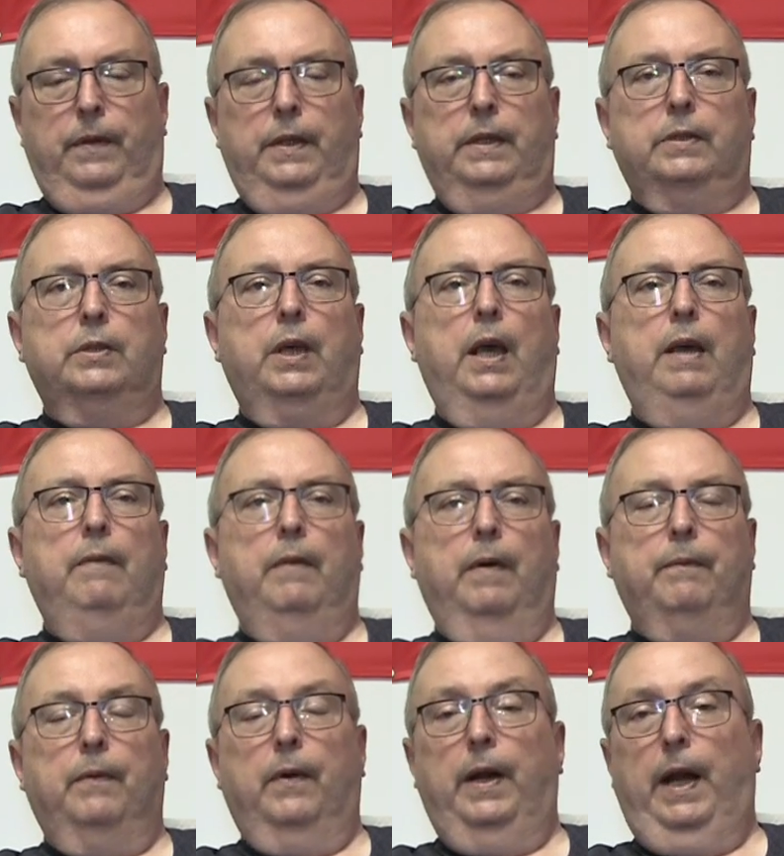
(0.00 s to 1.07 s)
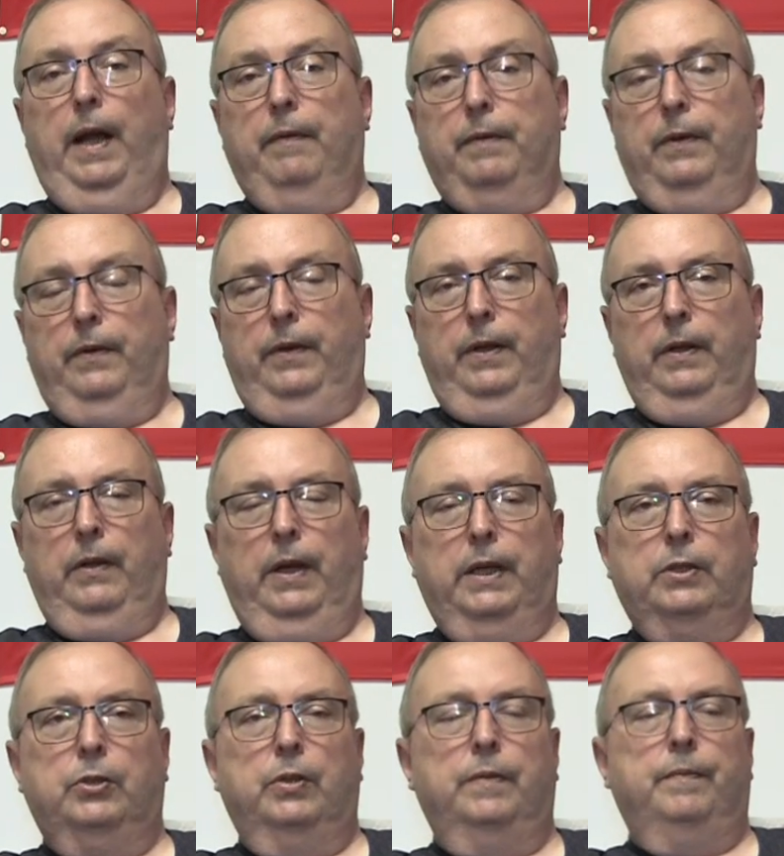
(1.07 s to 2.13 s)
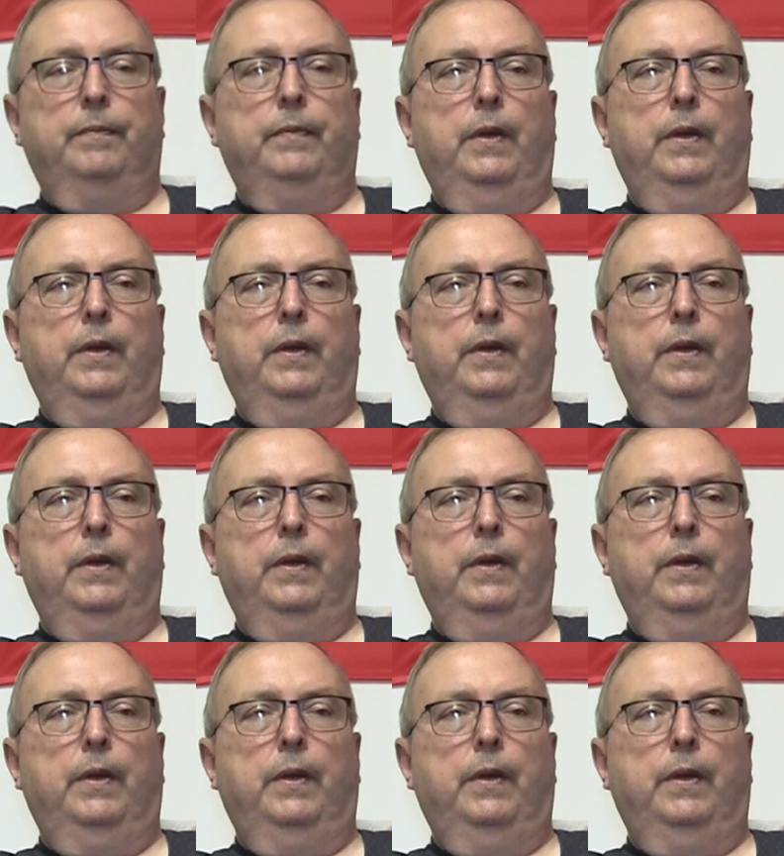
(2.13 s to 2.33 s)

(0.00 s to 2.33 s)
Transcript: This came up right after the election.